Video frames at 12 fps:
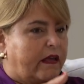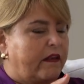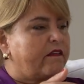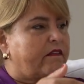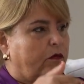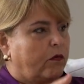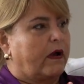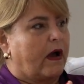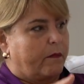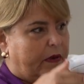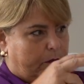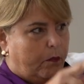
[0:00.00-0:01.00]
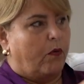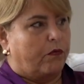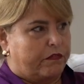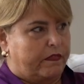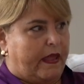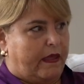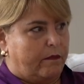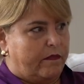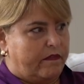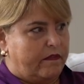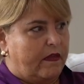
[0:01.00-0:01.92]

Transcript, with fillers: can still come in both names.